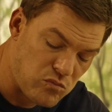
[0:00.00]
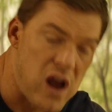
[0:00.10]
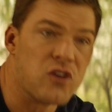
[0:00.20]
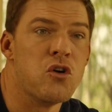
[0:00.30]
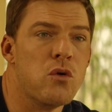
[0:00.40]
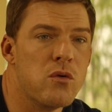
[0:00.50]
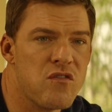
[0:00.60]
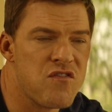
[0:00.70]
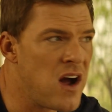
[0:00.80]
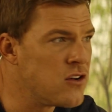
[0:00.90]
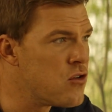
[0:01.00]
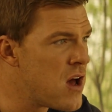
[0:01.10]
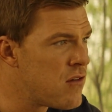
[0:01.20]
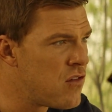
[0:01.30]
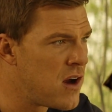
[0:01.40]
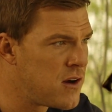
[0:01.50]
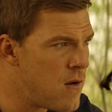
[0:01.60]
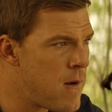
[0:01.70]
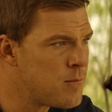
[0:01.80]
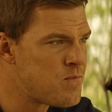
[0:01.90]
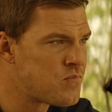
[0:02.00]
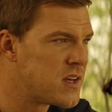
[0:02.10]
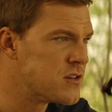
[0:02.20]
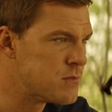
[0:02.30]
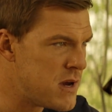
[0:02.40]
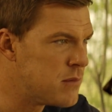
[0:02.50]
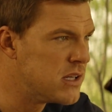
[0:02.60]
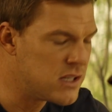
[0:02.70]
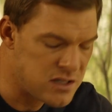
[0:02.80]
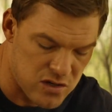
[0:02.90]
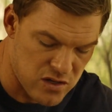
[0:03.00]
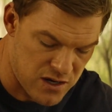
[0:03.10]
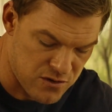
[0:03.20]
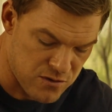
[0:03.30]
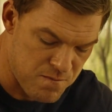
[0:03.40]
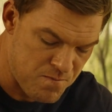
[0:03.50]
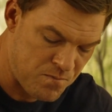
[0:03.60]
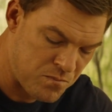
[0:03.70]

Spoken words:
feels that Kleiner is the mastermind behind this chain of deaths.